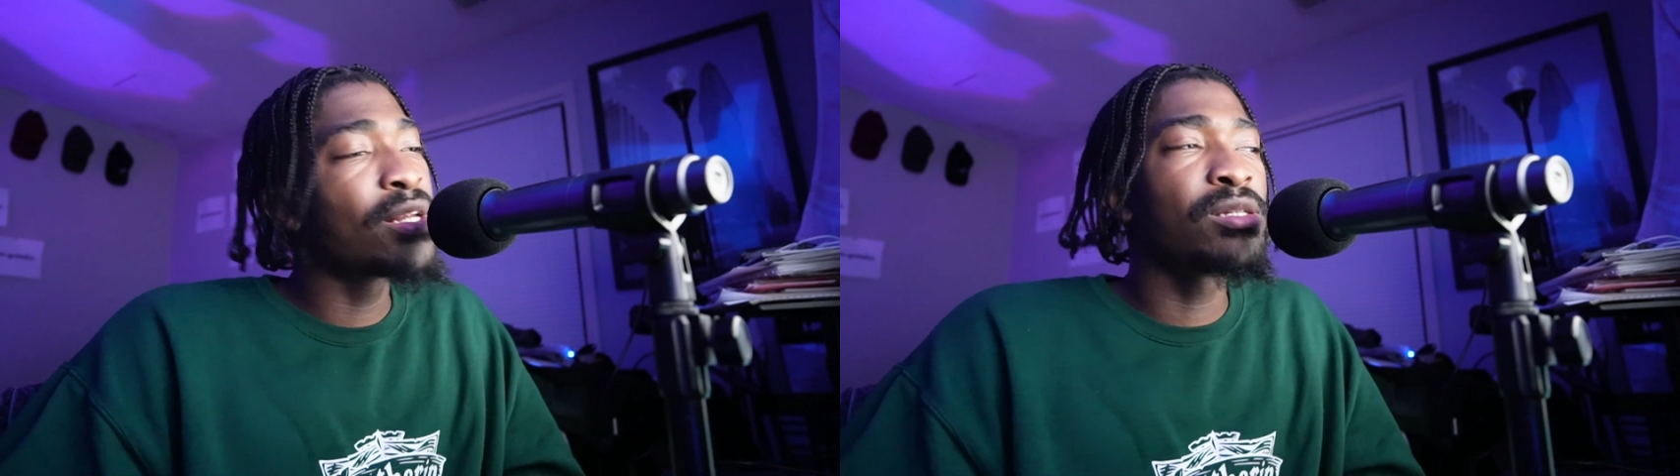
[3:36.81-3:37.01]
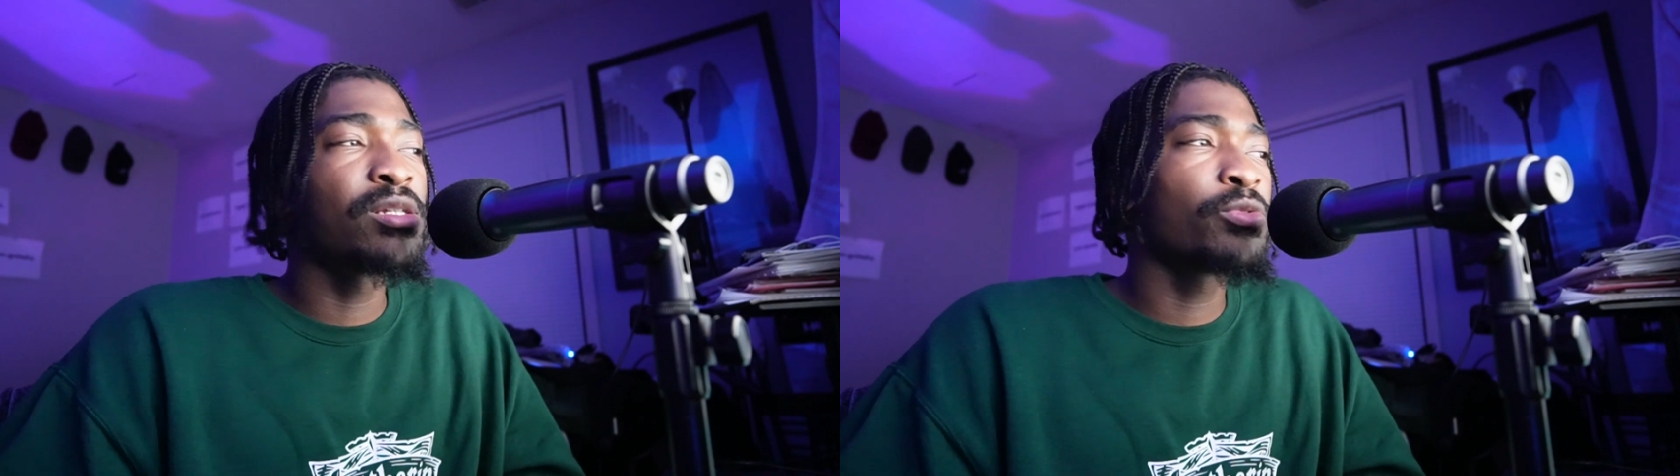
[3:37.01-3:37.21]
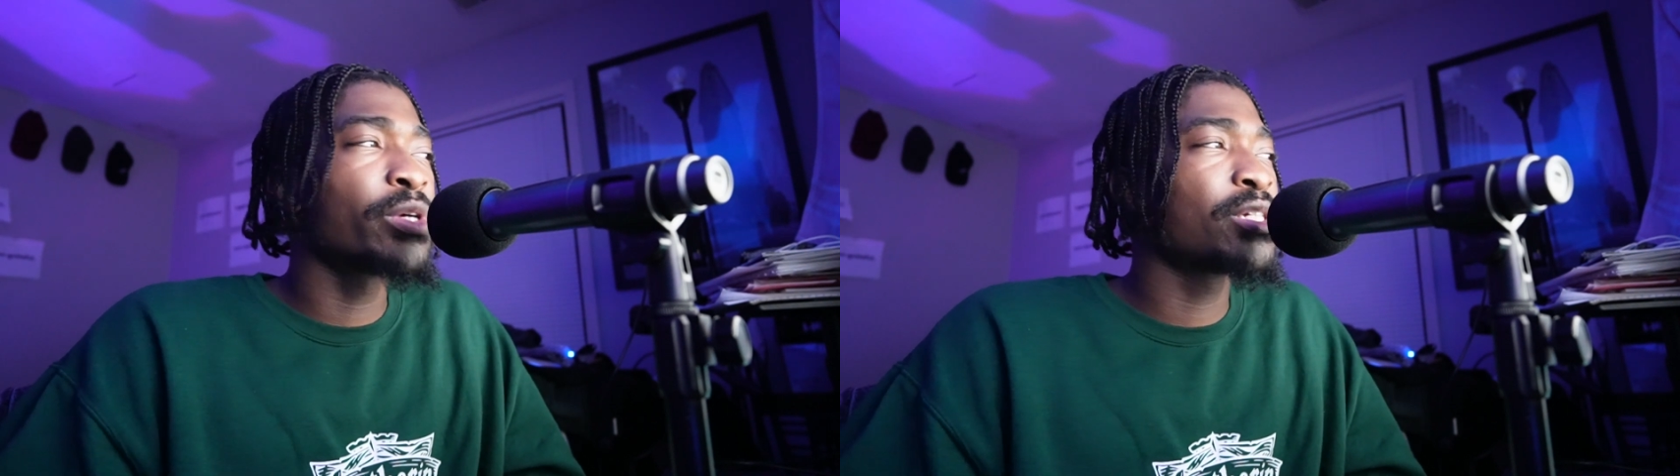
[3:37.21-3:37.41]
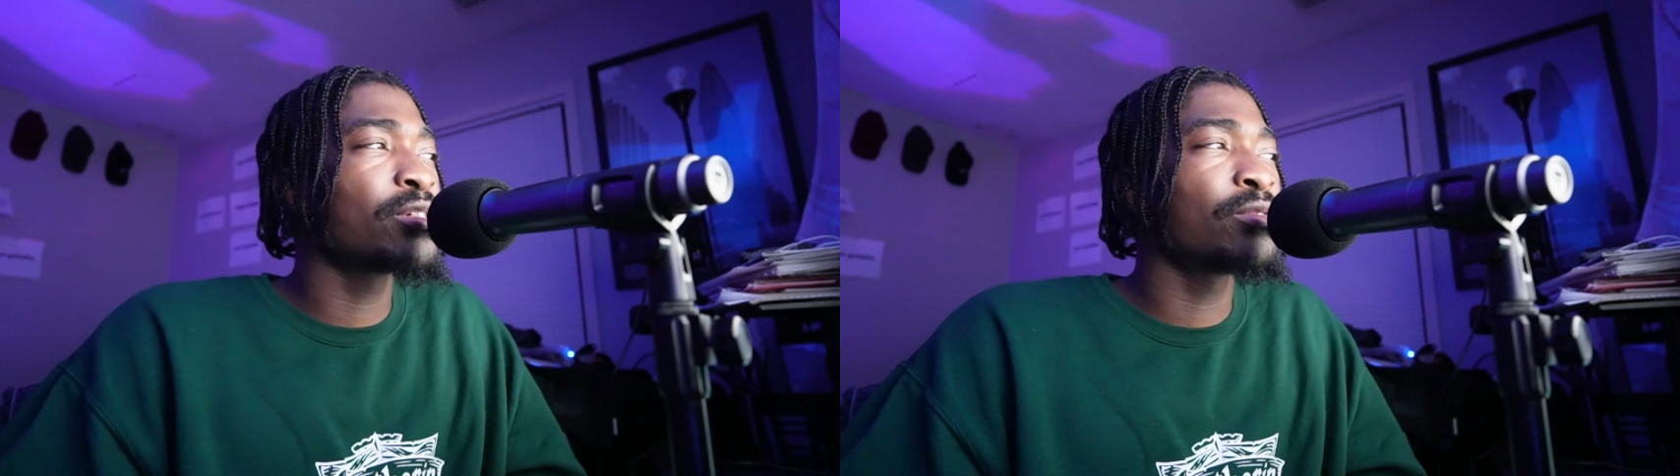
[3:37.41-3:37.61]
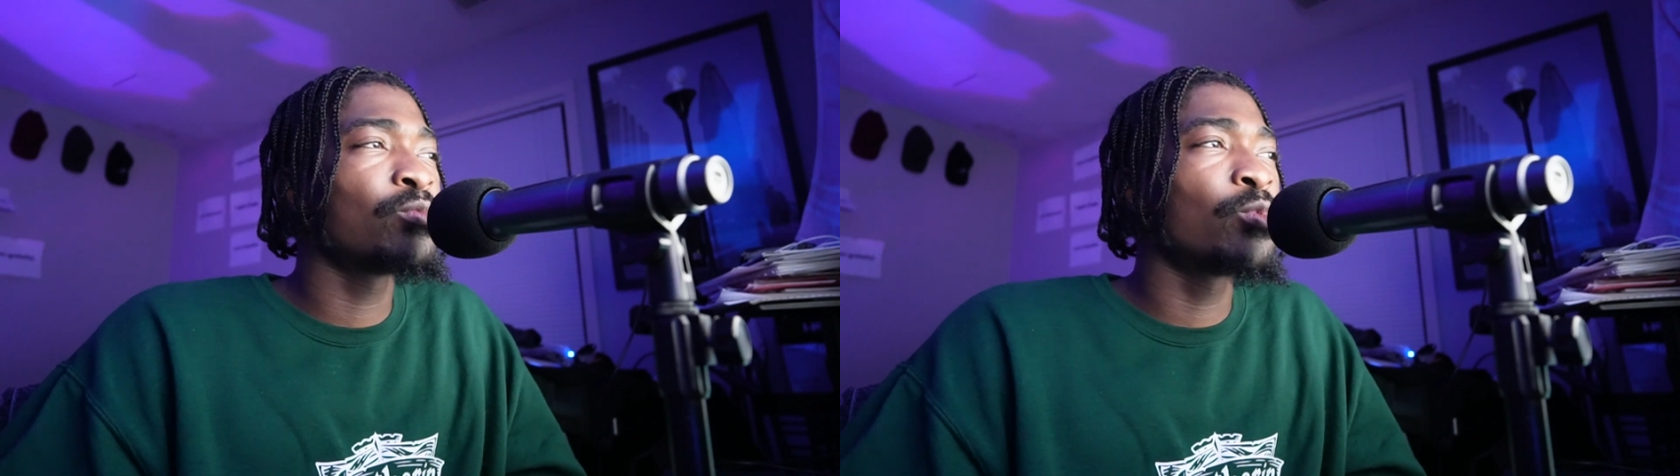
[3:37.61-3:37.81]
a situation